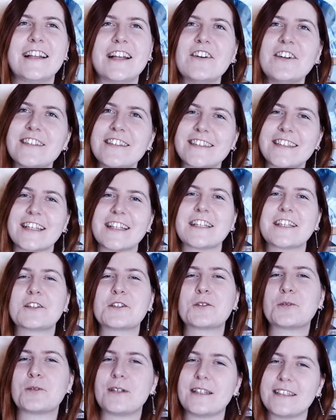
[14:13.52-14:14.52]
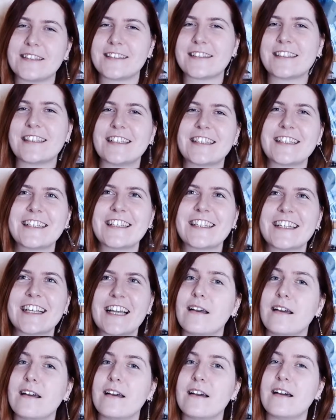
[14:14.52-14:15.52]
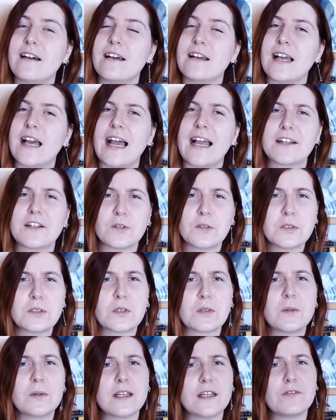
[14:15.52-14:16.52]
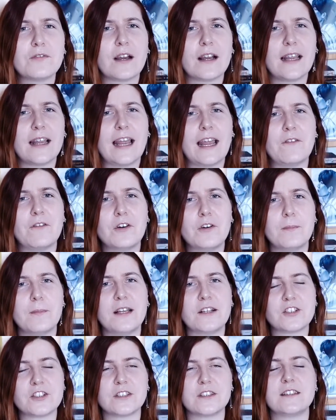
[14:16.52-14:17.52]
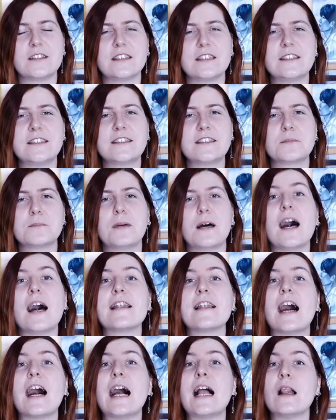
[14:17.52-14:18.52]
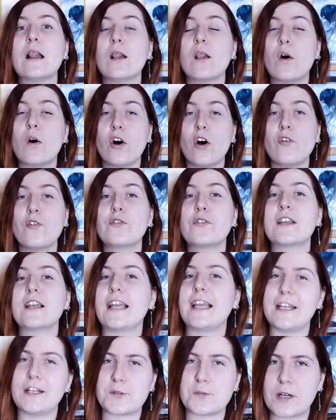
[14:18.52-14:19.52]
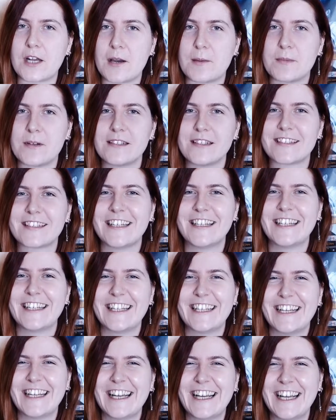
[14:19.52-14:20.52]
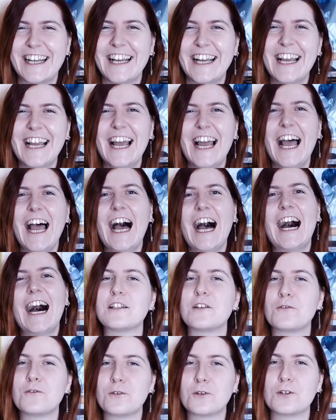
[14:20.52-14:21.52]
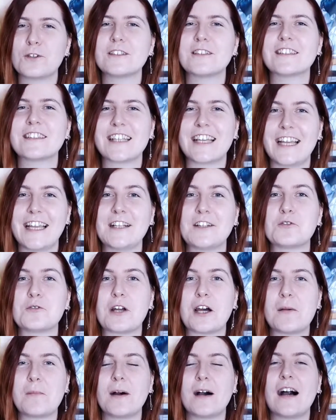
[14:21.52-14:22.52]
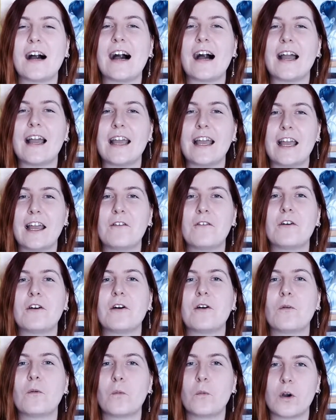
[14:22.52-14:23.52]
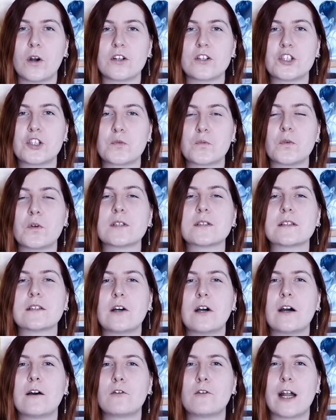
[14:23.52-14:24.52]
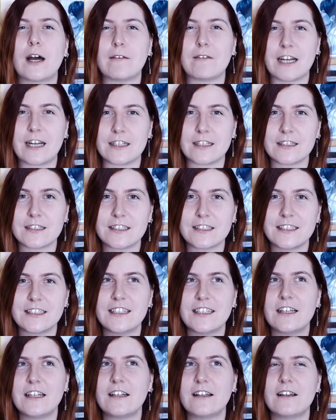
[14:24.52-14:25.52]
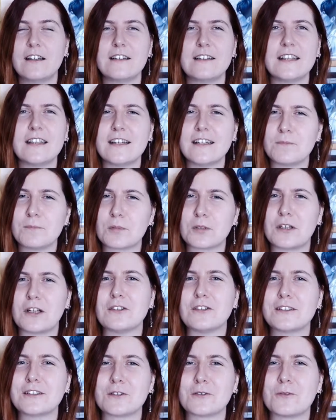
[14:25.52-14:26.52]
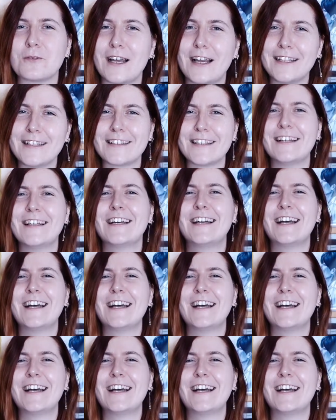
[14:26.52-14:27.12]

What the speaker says: now it's getting interesting. I don't know if I ever mentioned this, but I love K-dramas. The first K-drama I ever watched was Warang. Did I pronounce it right?